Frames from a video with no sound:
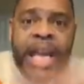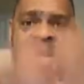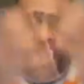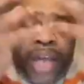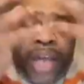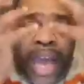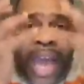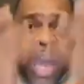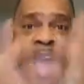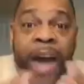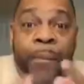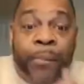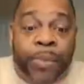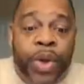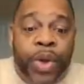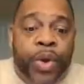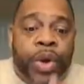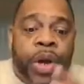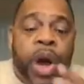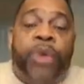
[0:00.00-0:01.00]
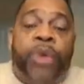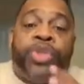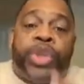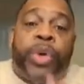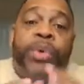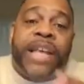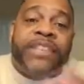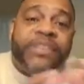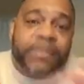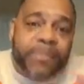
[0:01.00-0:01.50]
to help you go
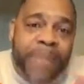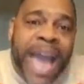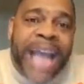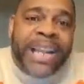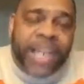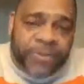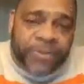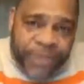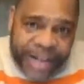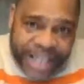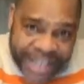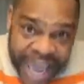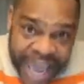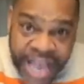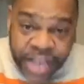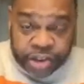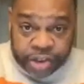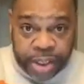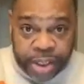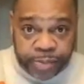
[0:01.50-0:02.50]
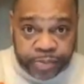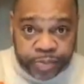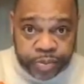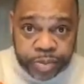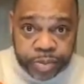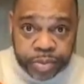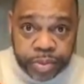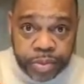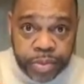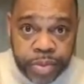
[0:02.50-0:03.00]
through this magnification
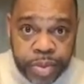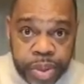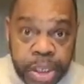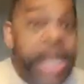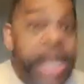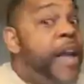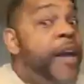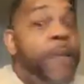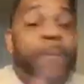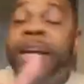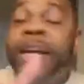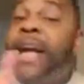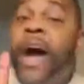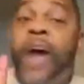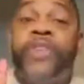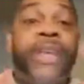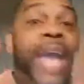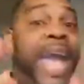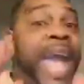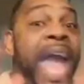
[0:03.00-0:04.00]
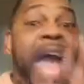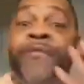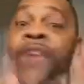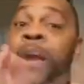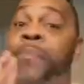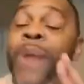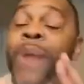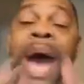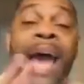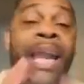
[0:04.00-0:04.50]
because
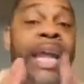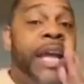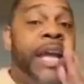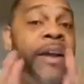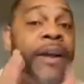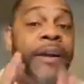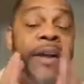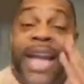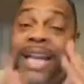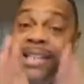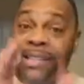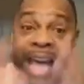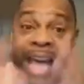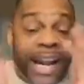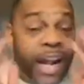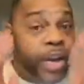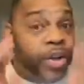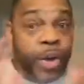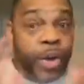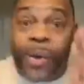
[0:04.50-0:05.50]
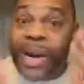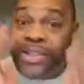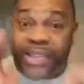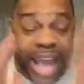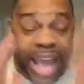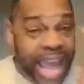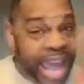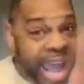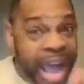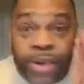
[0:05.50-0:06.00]
everybody is not anointed
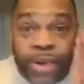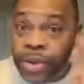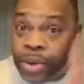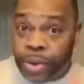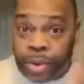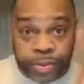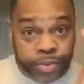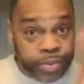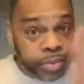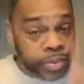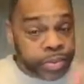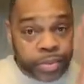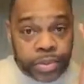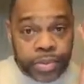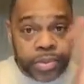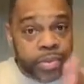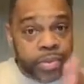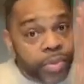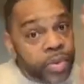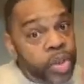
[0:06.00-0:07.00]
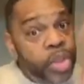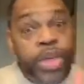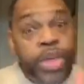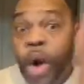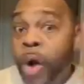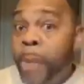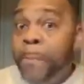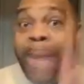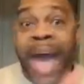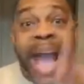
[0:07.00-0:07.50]
to handle
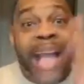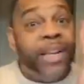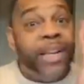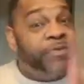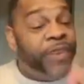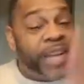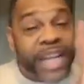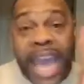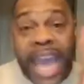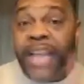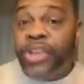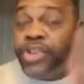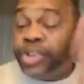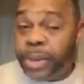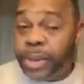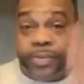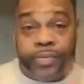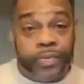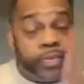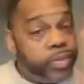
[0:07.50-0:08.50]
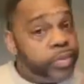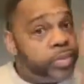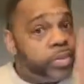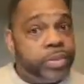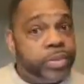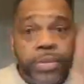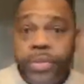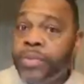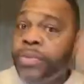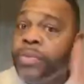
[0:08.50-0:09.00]
your magnification.
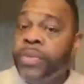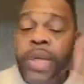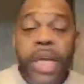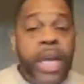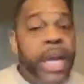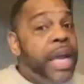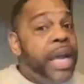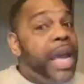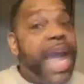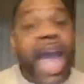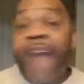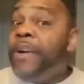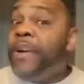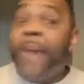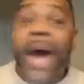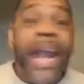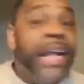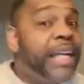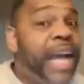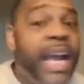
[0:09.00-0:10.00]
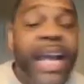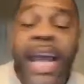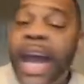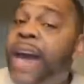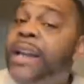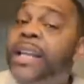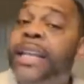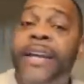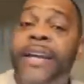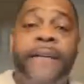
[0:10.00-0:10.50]
Everybody can't
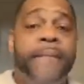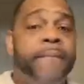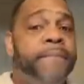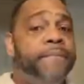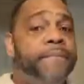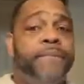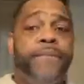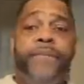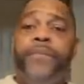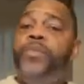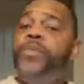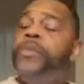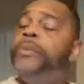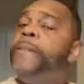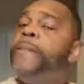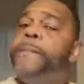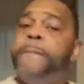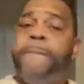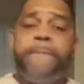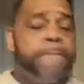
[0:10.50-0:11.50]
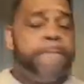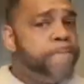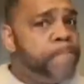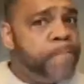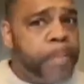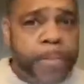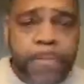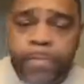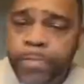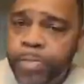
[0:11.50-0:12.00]
handle it.
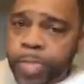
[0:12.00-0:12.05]
Mm.